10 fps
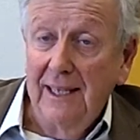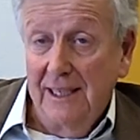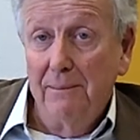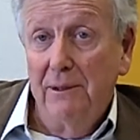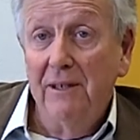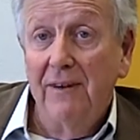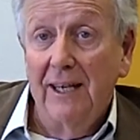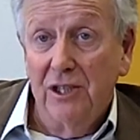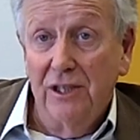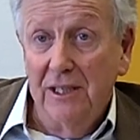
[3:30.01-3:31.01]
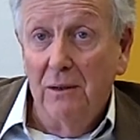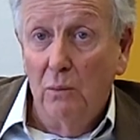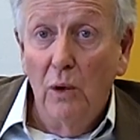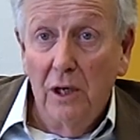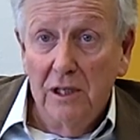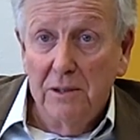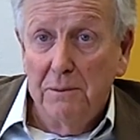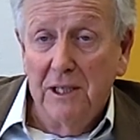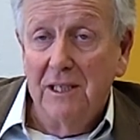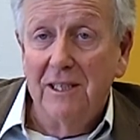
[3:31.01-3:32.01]
as I believe actually it was,
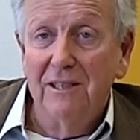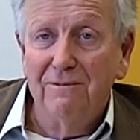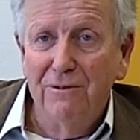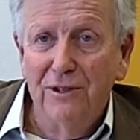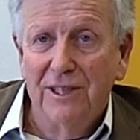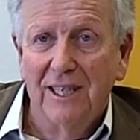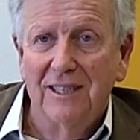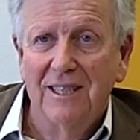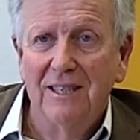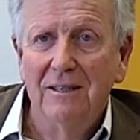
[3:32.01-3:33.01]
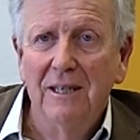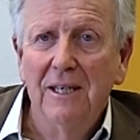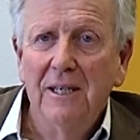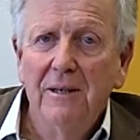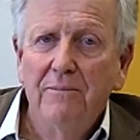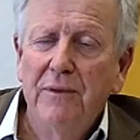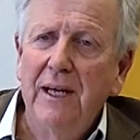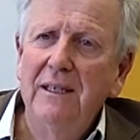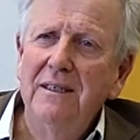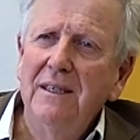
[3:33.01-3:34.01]
particularly in the food sector,
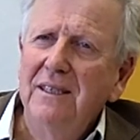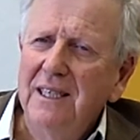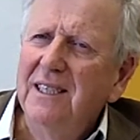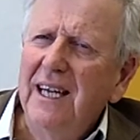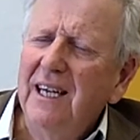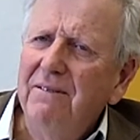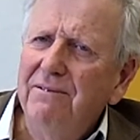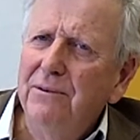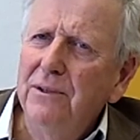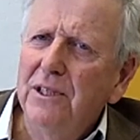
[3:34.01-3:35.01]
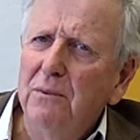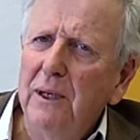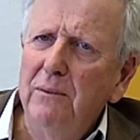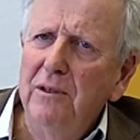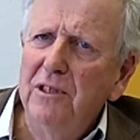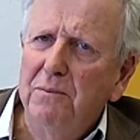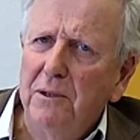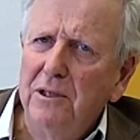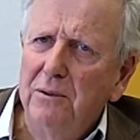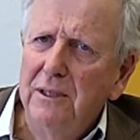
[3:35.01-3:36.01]
then doesn't that influence the way we
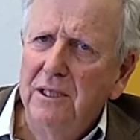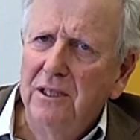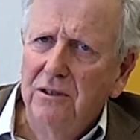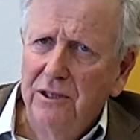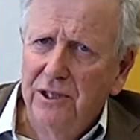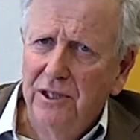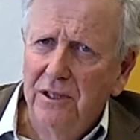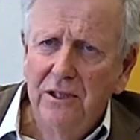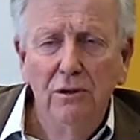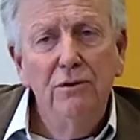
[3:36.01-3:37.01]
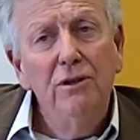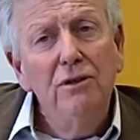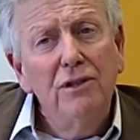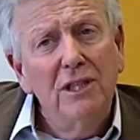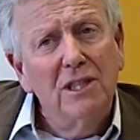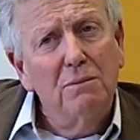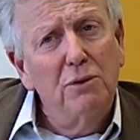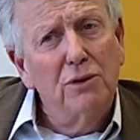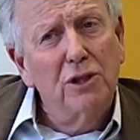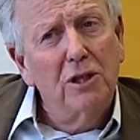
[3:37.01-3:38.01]
respond to it as Christians? Who uses
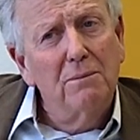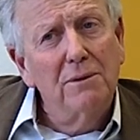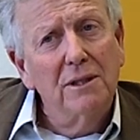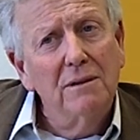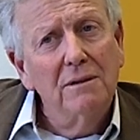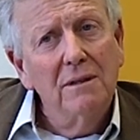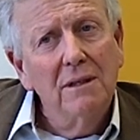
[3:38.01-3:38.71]
small shops?